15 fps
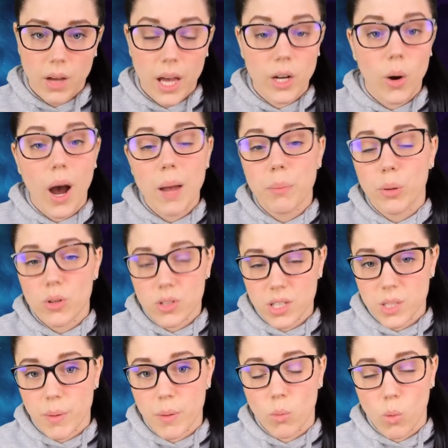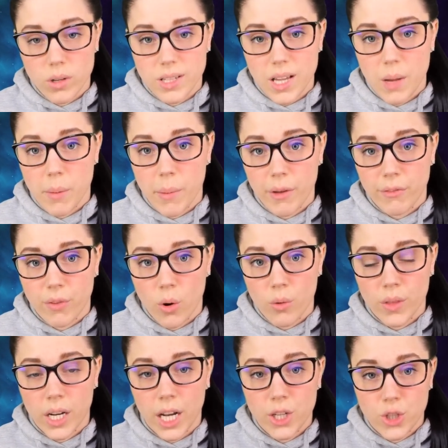I know I personally spend more time on my
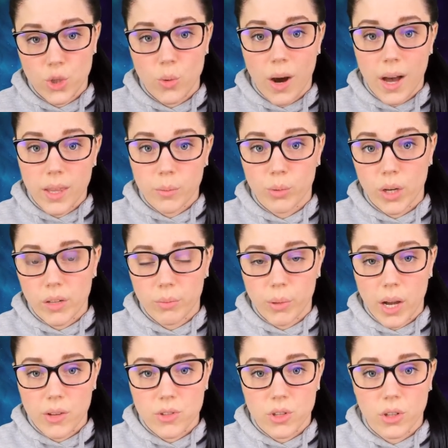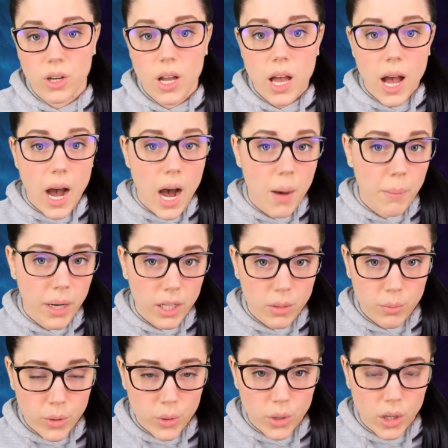phone than I do on the Brave browser on my
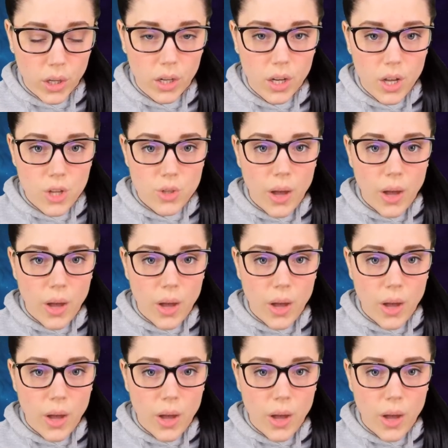computer.